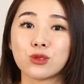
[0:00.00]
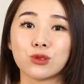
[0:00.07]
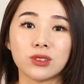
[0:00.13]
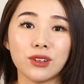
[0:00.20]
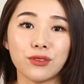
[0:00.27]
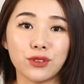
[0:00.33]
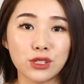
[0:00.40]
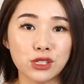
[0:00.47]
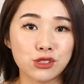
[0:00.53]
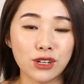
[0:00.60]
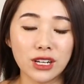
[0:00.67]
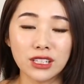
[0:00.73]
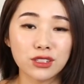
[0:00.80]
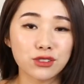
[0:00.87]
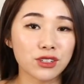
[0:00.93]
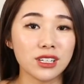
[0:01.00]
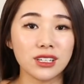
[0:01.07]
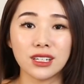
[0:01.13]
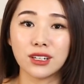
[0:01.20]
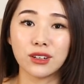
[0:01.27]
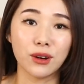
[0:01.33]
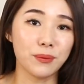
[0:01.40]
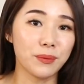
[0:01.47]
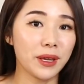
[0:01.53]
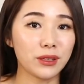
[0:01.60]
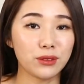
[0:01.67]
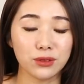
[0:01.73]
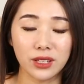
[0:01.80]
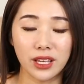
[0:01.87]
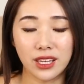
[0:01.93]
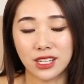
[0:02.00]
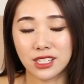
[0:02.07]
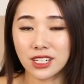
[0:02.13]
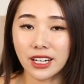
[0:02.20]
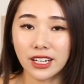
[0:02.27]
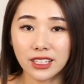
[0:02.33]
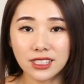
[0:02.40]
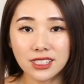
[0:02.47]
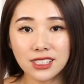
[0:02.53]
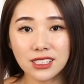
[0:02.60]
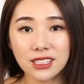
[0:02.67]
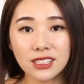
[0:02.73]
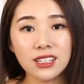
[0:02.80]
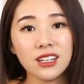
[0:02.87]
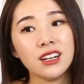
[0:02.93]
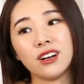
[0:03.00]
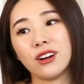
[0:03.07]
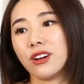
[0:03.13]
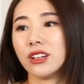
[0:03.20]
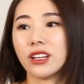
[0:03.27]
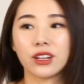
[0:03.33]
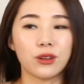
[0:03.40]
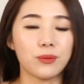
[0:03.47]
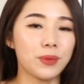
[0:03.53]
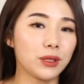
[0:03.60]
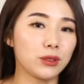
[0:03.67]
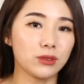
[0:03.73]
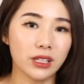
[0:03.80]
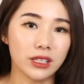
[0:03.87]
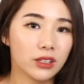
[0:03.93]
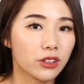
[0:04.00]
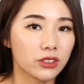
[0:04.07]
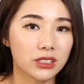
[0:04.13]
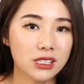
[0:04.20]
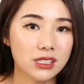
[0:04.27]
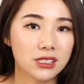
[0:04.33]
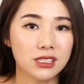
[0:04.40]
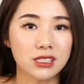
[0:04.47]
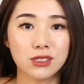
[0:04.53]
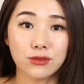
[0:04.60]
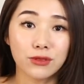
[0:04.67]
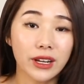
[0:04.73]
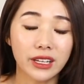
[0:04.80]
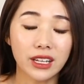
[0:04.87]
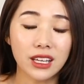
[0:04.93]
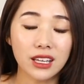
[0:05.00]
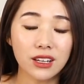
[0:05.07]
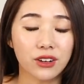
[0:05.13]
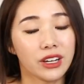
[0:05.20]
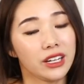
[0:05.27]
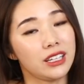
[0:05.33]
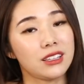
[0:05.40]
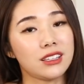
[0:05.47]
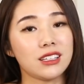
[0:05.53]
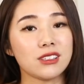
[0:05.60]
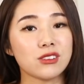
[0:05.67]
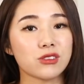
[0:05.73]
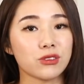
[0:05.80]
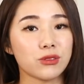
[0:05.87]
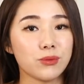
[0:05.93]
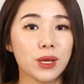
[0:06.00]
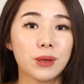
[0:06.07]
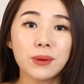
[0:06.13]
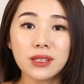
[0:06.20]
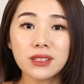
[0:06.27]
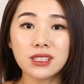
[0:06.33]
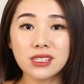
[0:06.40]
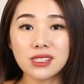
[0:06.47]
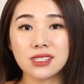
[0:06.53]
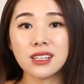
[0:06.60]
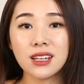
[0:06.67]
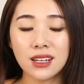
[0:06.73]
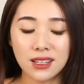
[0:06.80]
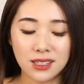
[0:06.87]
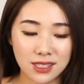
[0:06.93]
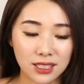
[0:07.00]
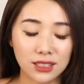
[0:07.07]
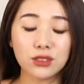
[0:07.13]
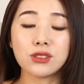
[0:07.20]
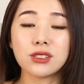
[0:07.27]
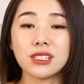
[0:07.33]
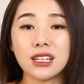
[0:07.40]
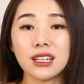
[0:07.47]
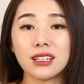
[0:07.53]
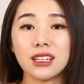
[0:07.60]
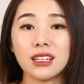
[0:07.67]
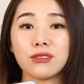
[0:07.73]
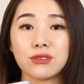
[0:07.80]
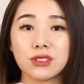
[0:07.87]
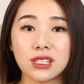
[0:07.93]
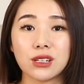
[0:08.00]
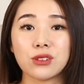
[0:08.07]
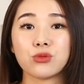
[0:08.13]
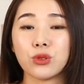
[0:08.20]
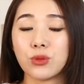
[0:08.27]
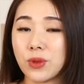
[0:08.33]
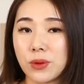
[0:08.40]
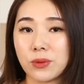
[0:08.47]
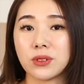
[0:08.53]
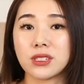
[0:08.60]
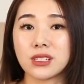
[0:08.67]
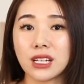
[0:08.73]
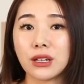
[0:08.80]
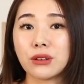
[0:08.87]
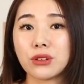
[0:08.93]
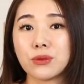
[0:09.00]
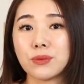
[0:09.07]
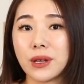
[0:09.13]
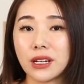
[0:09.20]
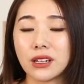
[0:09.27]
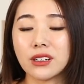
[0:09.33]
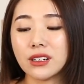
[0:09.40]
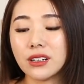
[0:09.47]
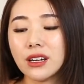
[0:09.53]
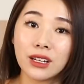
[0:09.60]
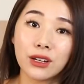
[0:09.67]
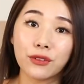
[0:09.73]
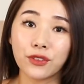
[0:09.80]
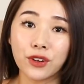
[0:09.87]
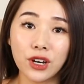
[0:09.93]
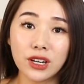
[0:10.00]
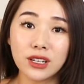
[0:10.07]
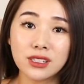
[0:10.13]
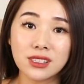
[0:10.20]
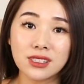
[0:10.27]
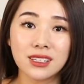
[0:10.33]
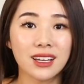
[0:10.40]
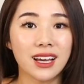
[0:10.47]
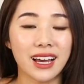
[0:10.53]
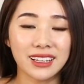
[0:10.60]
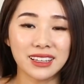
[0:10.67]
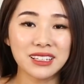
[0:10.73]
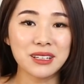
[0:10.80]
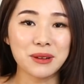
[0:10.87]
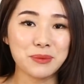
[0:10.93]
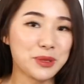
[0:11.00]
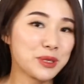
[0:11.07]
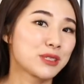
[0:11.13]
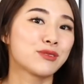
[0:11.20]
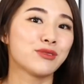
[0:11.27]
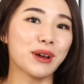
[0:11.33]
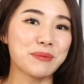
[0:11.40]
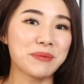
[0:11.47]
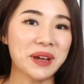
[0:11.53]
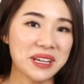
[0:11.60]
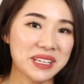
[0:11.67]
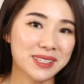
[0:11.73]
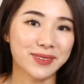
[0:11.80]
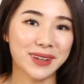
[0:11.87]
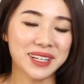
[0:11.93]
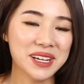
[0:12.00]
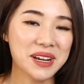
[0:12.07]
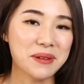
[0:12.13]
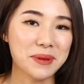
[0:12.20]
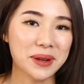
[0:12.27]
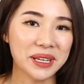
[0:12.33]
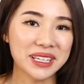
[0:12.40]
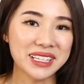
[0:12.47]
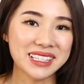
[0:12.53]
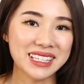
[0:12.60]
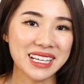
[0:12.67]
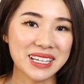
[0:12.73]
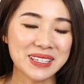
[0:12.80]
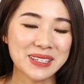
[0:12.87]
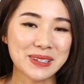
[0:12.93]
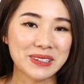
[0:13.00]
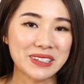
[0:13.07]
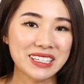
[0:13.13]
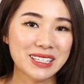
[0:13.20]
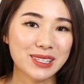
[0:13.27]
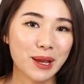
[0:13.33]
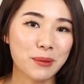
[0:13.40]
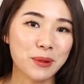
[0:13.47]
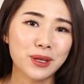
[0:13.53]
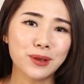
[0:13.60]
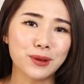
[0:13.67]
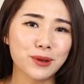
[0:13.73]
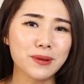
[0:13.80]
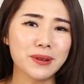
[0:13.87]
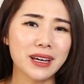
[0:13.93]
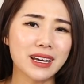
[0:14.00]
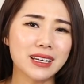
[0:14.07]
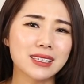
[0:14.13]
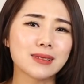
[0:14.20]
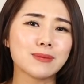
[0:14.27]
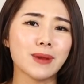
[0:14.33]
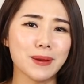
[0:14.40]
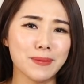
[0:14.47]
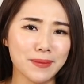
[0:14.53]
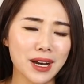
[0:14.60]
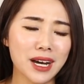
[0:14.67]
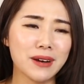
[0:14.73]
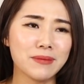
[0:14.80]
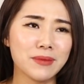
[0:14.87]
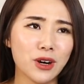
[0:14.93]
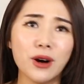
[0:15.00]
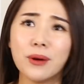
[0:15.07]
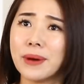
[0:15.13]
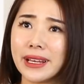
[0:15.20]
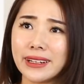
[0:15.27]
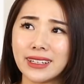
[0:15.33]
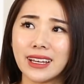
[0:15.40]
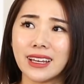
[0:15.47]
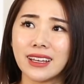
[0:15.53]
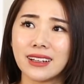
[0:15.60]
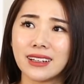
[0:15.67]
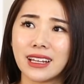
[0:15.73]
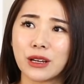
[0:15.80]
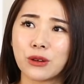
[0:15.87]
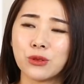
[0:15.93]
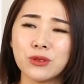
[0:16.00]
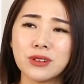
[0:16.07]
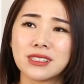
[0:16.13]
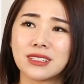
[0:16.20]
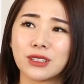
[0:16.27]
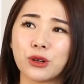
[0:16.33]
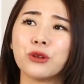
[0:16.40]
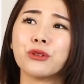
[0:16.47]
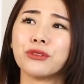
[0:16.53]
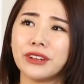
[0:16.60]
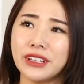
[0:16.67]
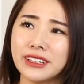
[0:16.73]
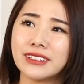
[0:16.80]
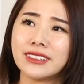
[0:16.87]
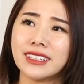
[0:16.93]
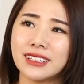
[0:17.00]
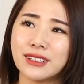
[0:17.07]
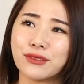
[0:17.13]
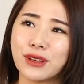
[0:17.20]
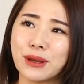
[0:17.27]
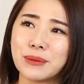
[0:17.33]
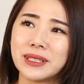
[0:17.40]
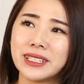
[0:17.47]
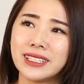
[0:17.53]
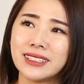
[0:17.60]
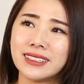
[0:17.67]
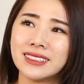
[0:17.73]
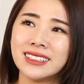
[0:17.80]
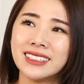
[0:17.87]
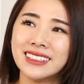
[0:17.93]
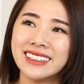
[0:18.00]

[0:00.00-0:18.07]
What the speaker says: suited for strength training compared to like HIIT or like compared to like long distance running or anything. So maybe this Circle's DNA results will be able to tell you better. And of course, I think the most fun part is finding out about Ancestry. So I'm gonna go home and ask my mom or my dad, like, who is the Korean in the family?